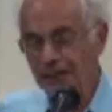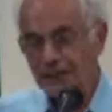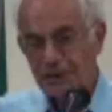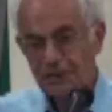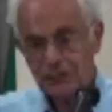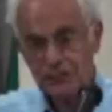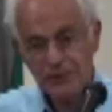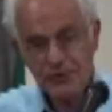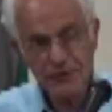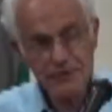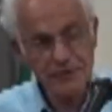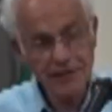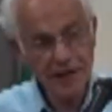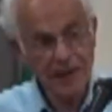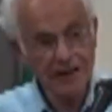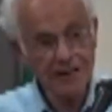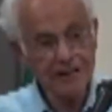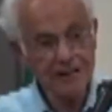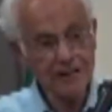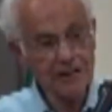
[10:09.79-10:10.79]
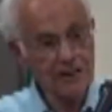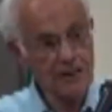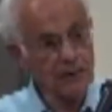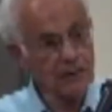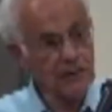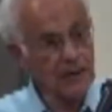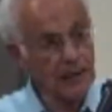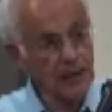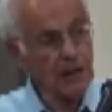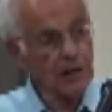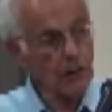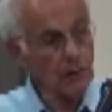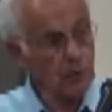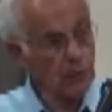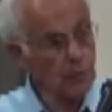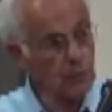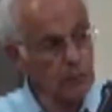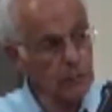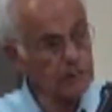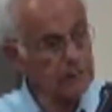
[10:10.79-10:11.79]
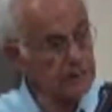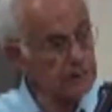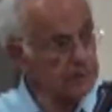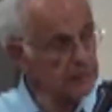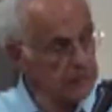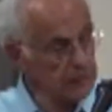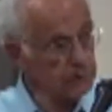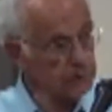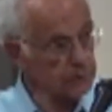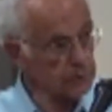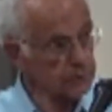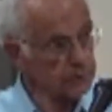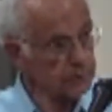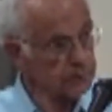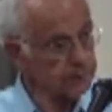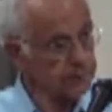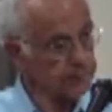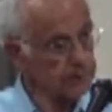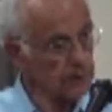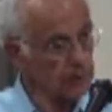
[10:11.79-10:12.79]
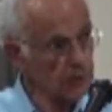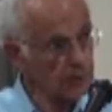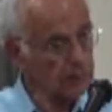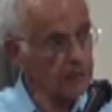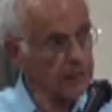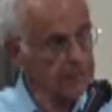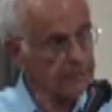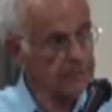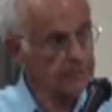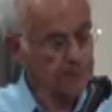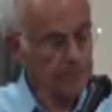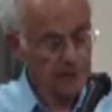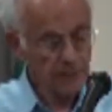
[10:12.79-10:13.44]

represent the rare word in Hebrew. All right?